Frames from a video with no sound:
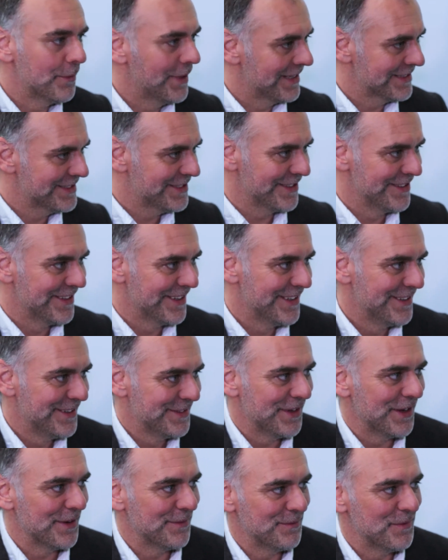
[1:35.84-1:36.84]
we had to
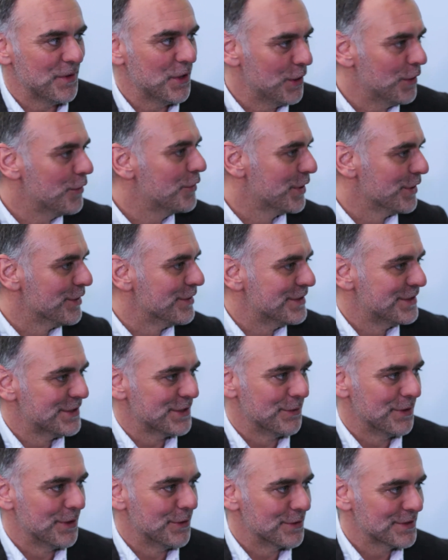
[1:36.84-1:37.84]
look at
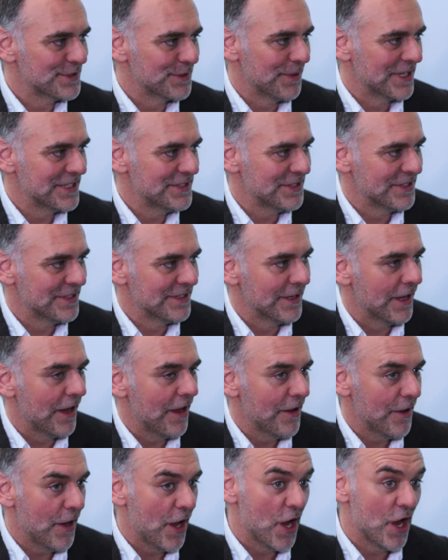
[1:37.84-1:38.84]
doing automation,
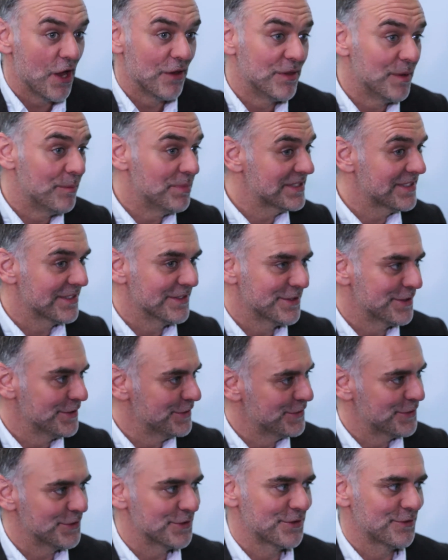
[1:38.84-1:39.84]
the business
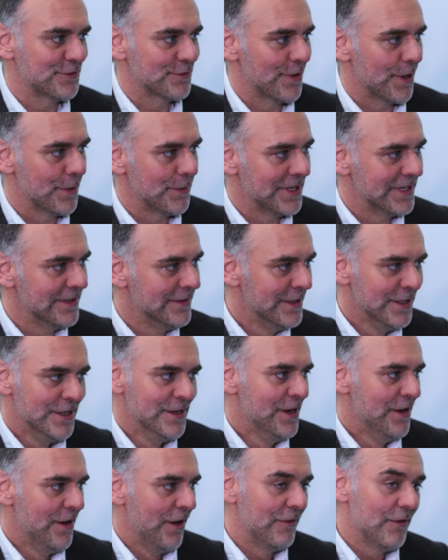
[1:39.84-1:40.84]
is just growing.
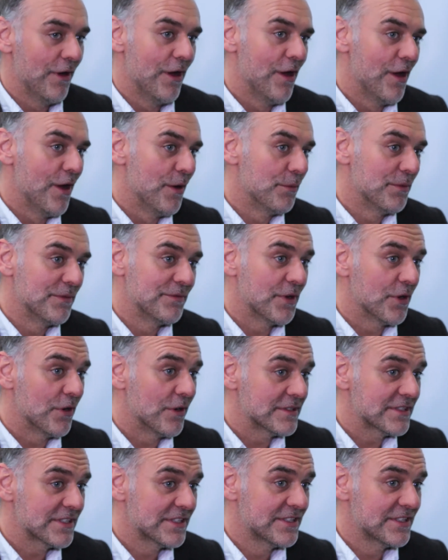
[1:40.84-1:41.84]
We've
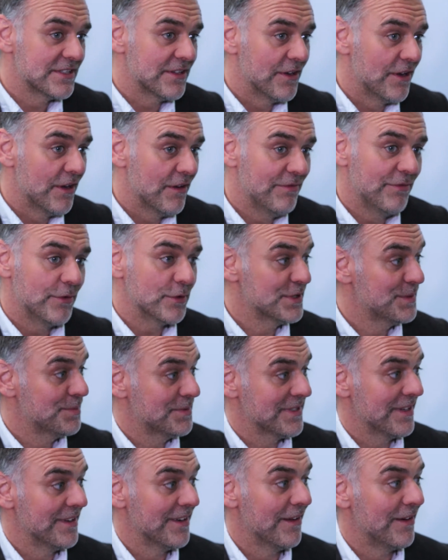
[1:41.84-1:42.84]
got
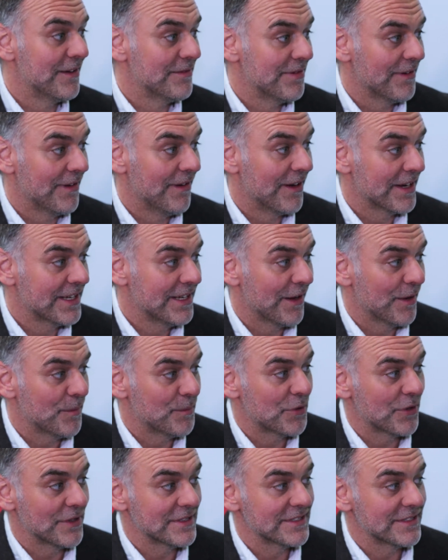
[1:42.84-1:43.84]
40% like-for-like
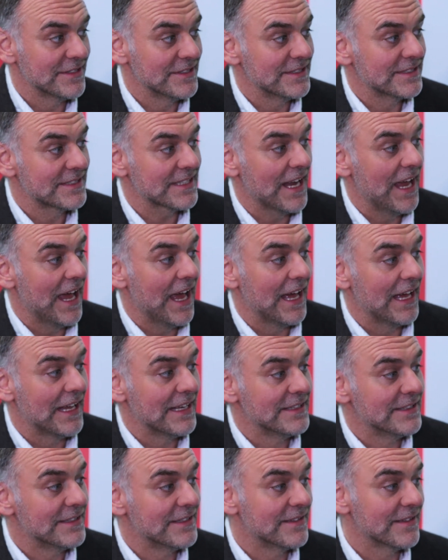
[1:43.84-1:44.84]
at present,
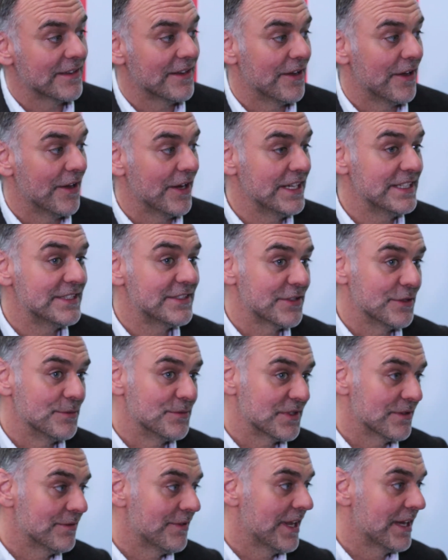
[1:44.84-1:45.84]
and in
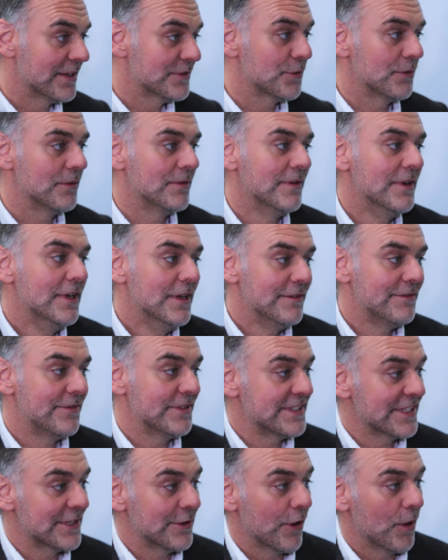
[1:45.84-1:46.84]
terms of the actual
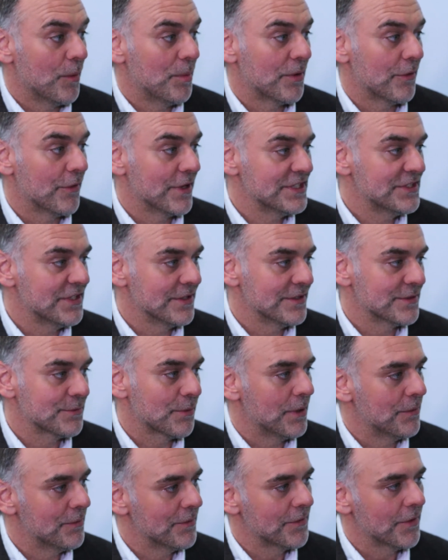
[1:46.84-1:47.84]
physical operation as
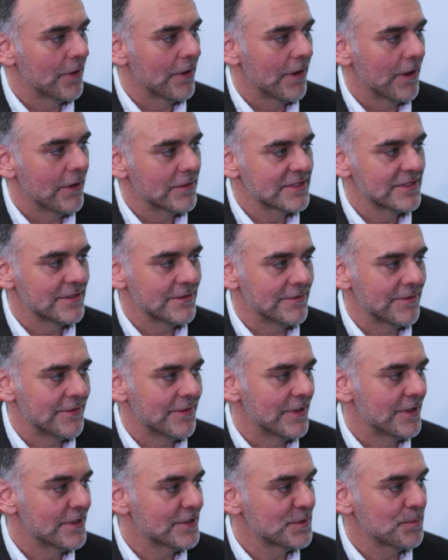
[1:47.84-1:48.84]
well, we've got a lot
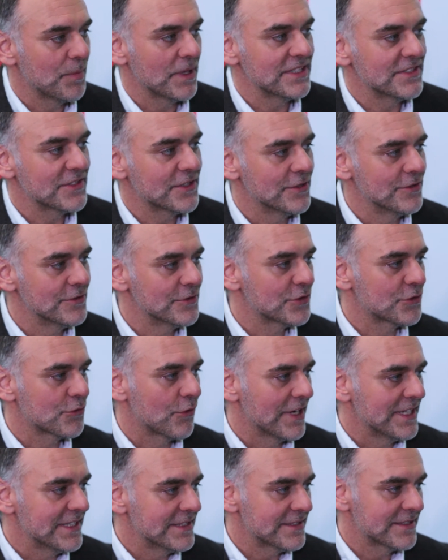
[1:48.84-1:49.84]
of space
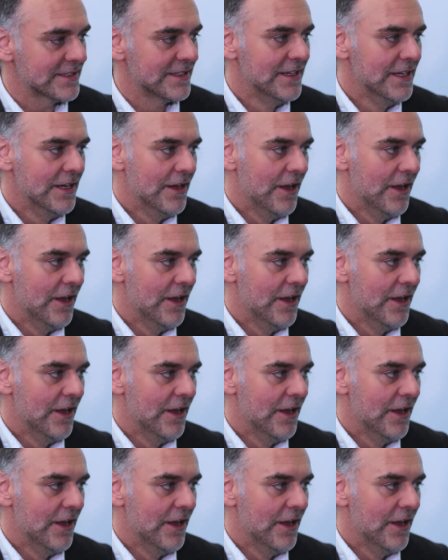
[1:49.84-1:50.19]
constraints,